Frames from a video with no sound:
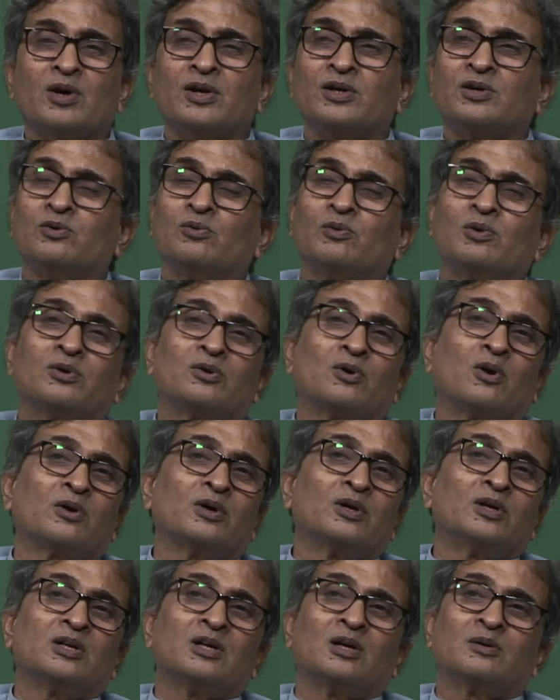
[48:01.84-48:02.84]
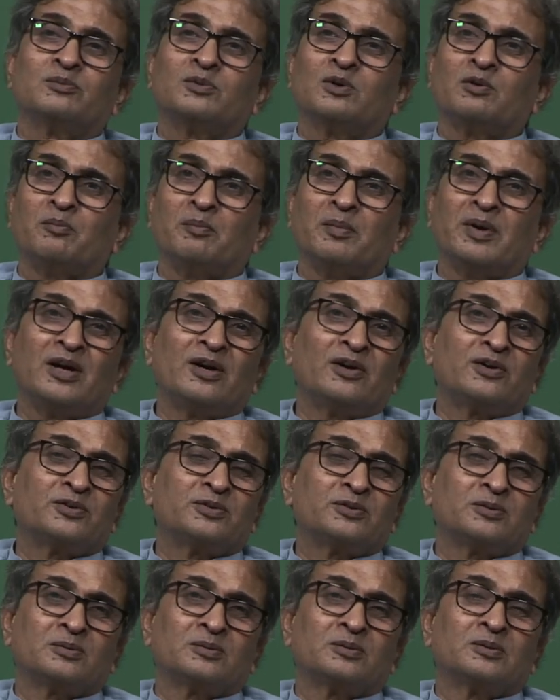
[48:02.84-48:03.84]
and you will talk in terms of
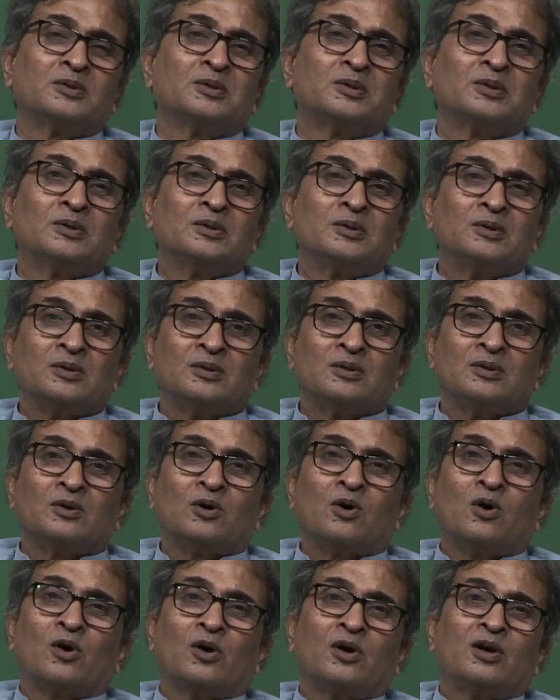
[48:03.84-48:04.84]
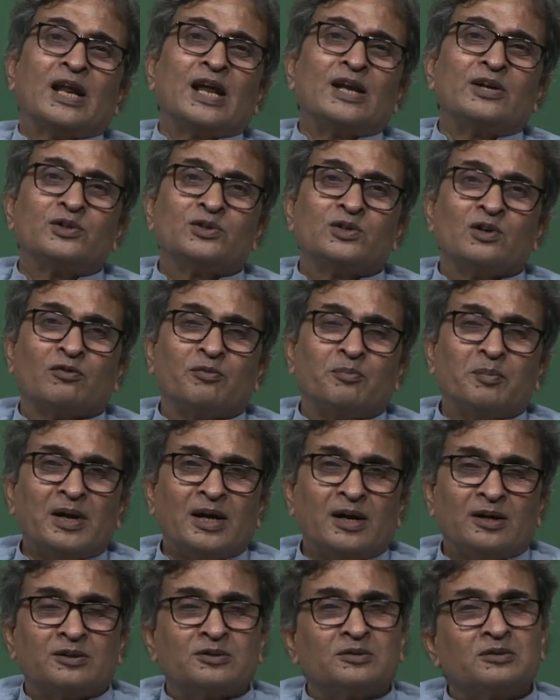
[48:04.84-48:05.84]
minutes or tens of
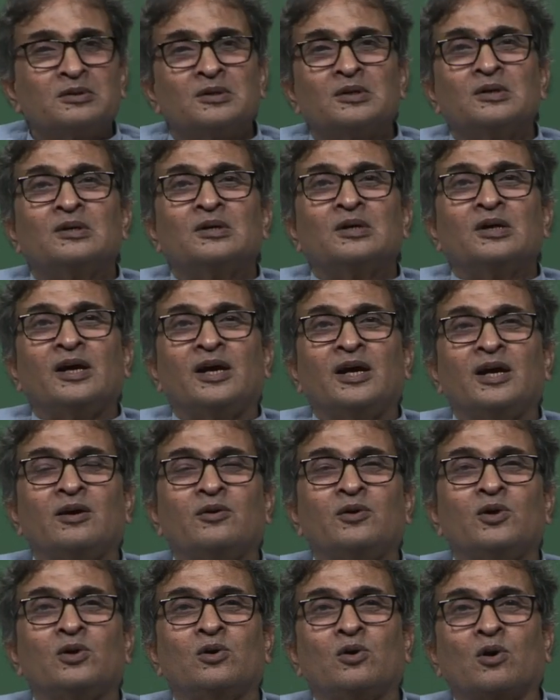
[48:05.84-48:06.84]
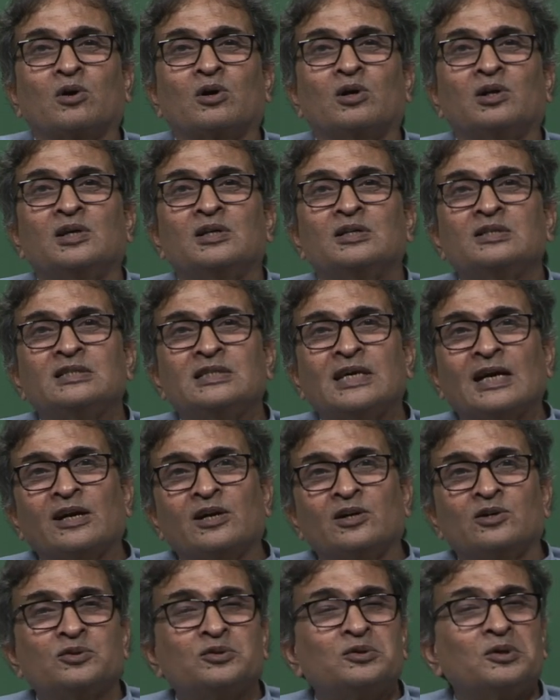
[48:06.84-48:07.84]
minutes. Here you are talking in
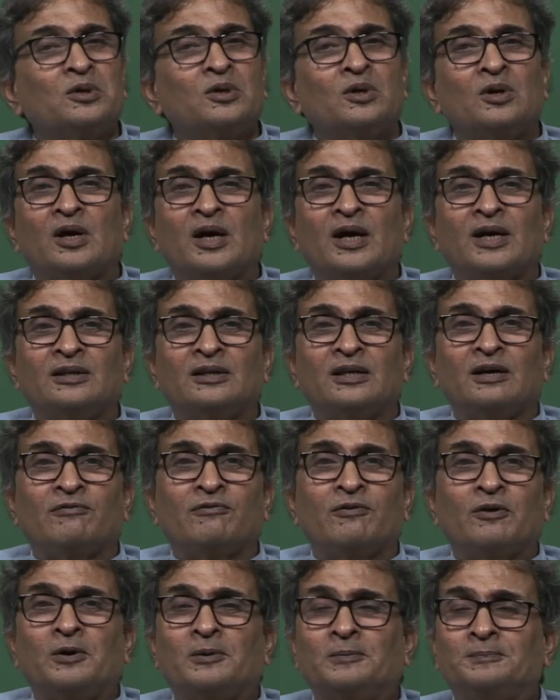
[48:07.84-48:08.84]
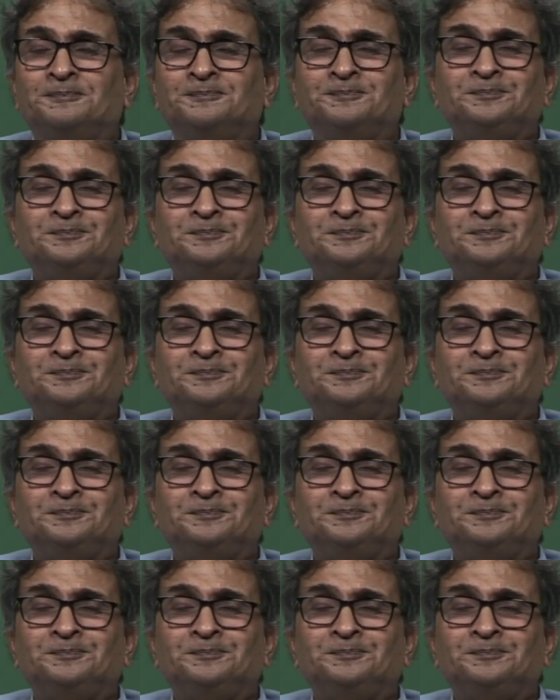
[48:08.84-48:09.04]
seconds and therefore,